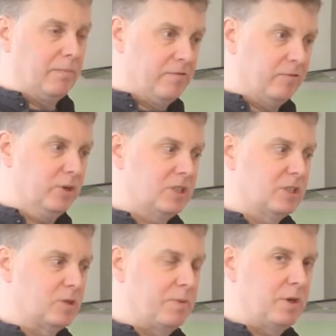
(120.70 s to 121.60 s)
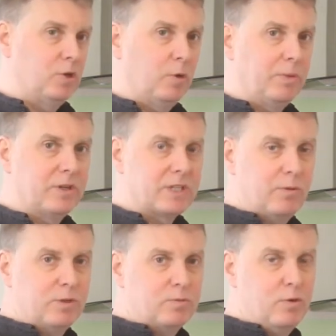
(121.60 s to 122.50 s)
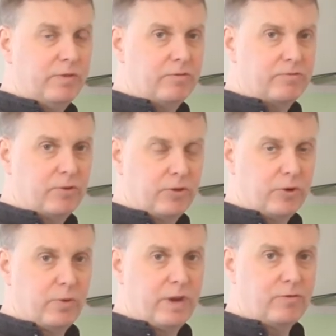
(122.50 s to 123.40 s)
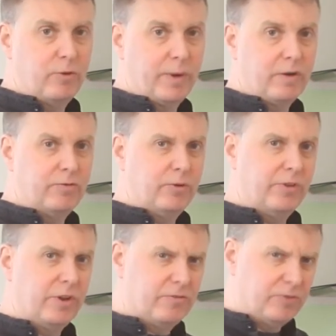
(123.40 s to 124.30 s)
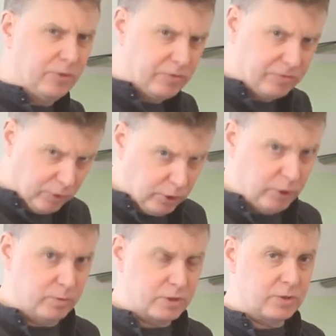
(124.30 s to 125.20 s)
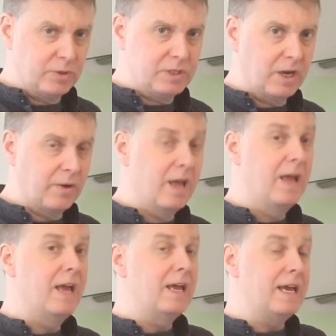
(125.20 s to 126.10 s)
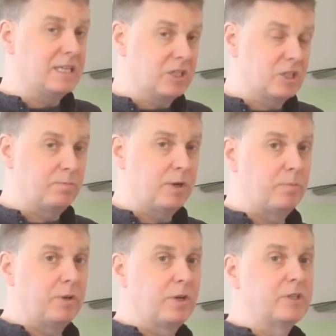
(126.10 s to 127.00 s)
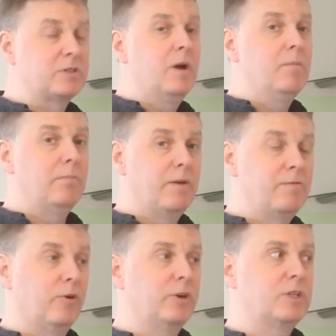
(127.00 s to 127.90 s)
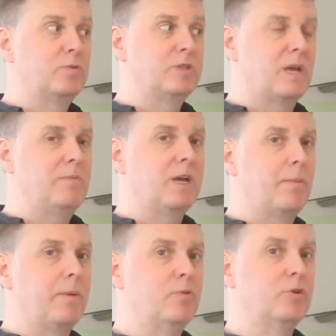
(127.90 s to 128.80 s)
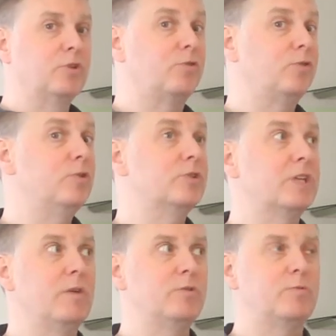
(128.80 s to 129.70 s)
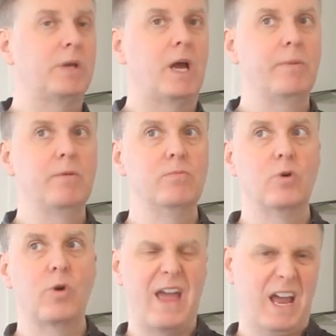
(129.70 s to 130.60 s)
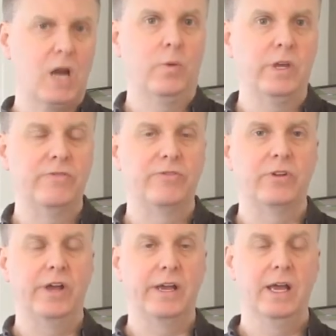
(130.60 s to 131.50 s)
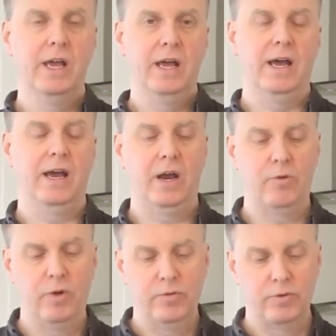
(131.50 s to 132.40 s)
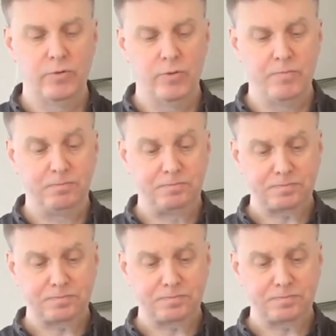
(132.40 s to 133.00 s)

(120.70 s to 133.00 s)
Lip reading: and my voice disappeared not because I was moving further away from the microphone and therefore the volume was going down. It disappeared because my voice was then becoming more diffuse. It was becoming more echoey, if you like, around the room.